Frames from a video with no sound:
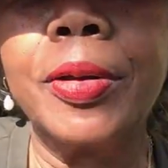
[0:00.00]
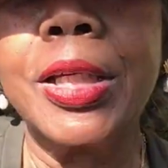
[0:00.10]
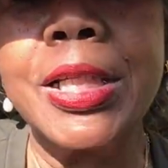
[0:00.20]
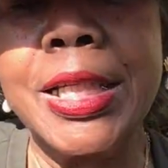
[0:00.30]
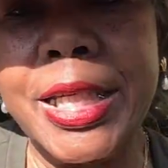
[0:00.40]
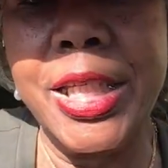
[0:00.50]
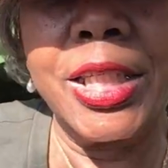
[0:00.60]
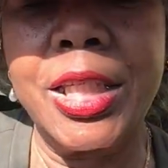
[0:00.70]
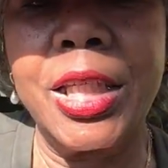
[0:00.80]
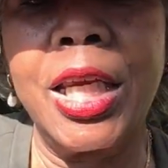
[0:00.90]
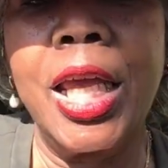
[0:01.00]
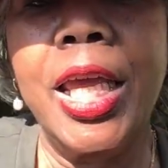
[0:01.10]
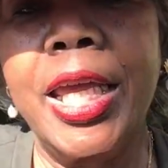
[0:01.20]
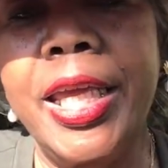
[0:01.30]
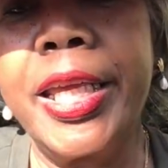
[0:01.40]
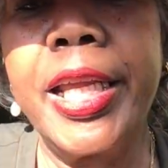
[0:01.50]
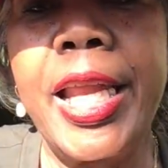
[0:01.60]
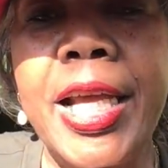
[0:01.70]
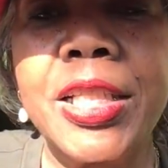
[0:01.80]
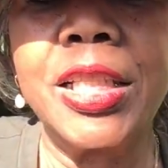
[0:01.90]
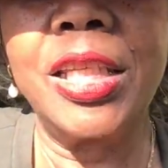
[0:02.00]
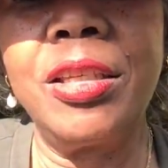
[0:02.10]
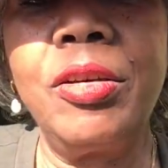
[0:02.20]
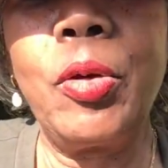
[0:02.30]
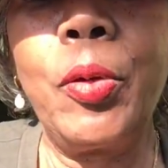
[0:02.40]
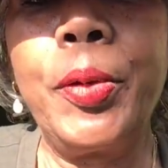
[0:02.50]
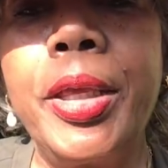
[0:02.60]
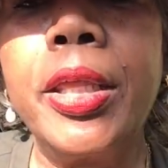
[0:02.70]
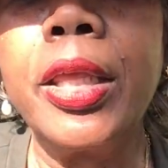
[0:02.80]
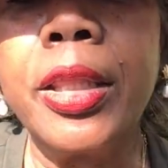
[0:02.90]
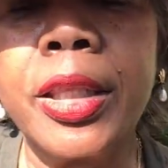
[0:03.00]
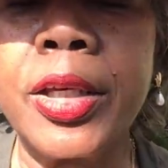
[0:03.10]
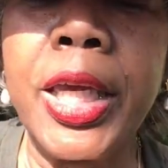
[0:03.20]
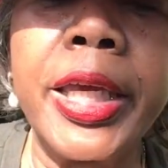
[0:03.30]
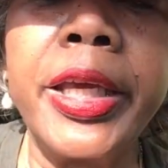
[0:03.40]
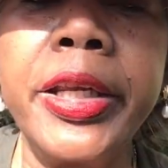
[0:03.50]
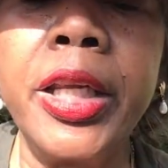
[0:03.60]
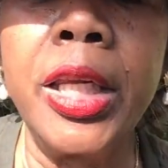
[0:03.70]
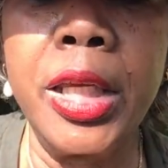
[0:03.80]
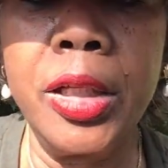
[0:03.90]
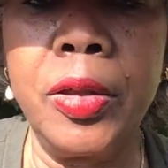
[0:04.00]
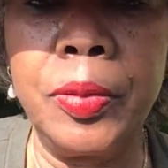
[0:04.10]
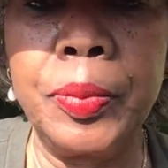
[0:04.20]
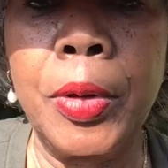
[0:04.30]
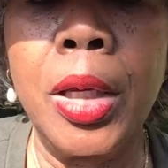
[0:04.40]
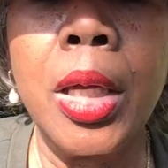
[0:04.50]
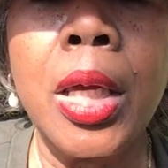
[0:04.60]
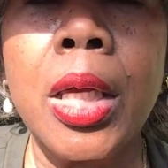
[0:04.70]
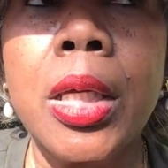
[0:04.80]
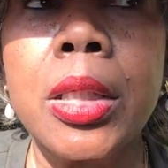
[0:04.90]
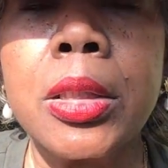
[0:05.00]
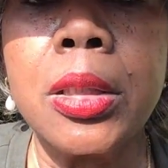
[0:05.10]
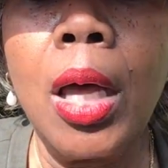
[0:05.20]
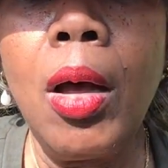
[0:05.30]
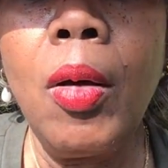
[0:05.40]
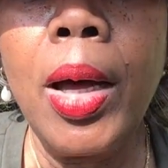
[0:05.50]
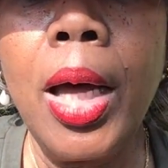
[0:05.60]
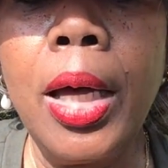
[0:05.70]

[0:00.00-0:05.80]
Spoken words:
condition, it can actually kick in and heal. So